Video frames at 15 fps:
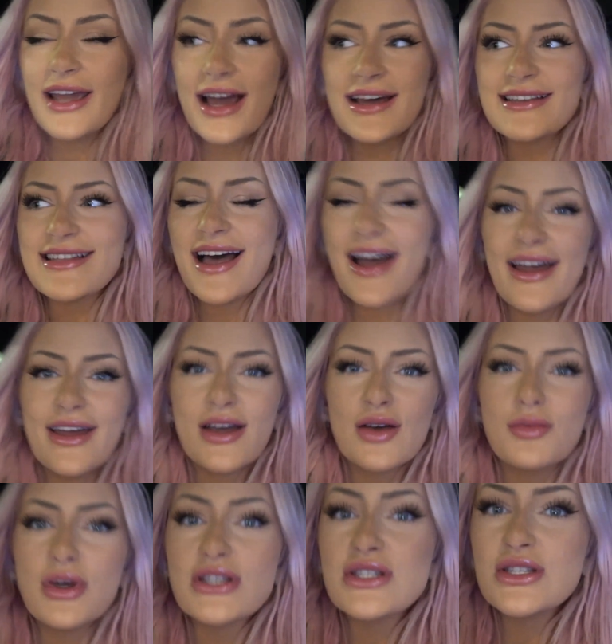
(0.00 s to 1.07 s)
guys, I
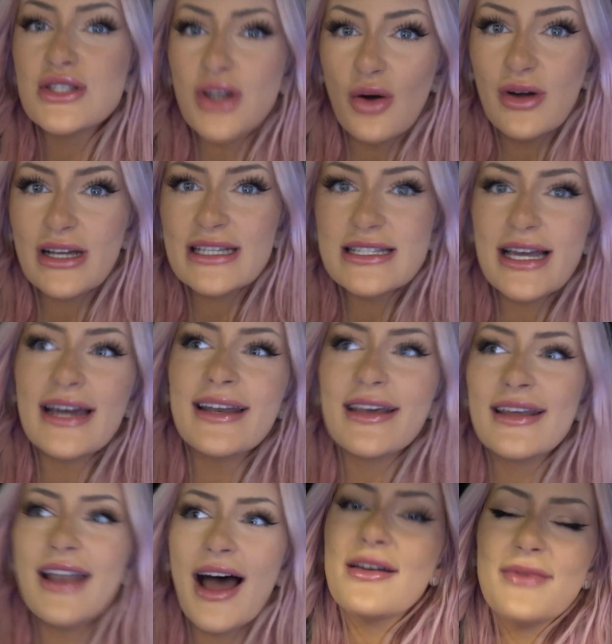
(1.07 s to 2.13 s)
am so excited.
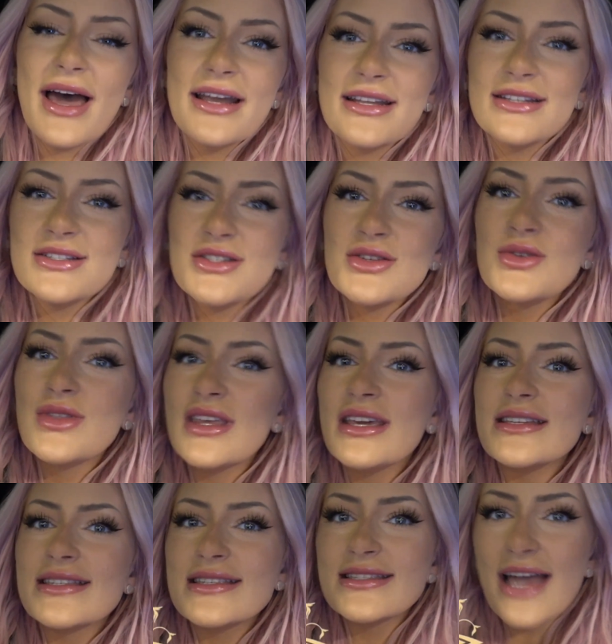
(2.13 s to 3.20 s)
I'm headed to the
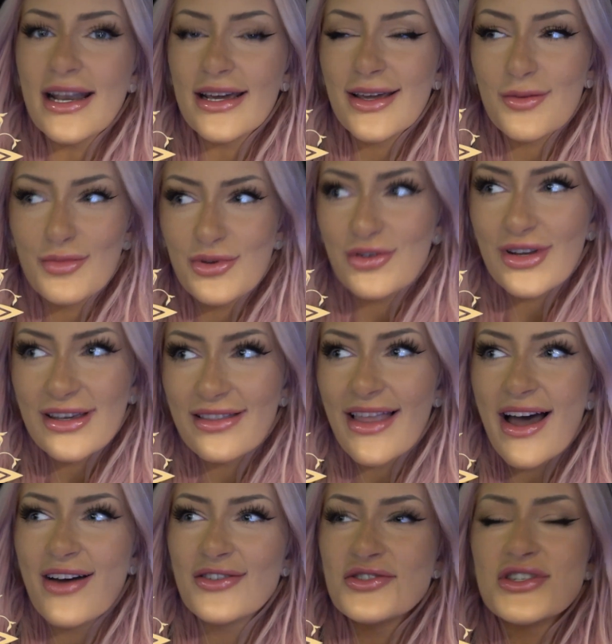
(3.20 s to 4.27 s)
Aesthetic Beauty
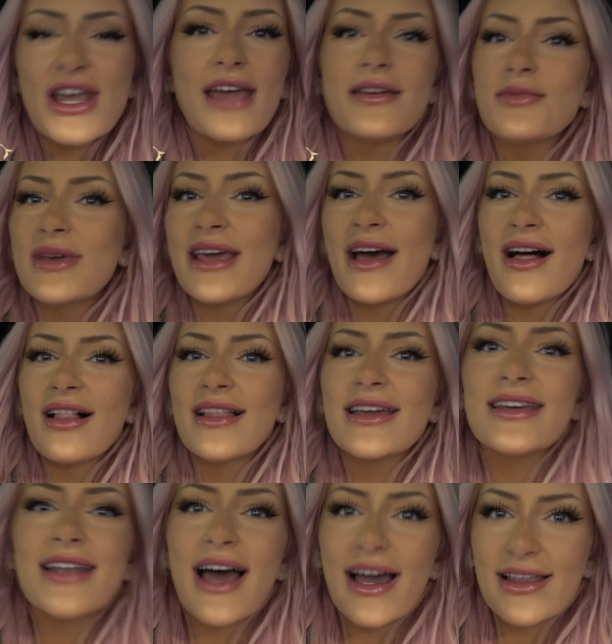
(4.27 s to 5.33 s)
Lounge ABL in
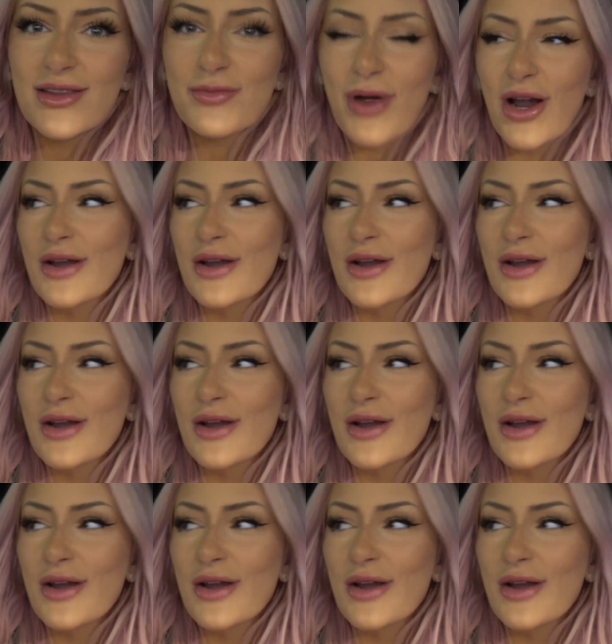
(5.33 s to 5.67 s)
Highland Park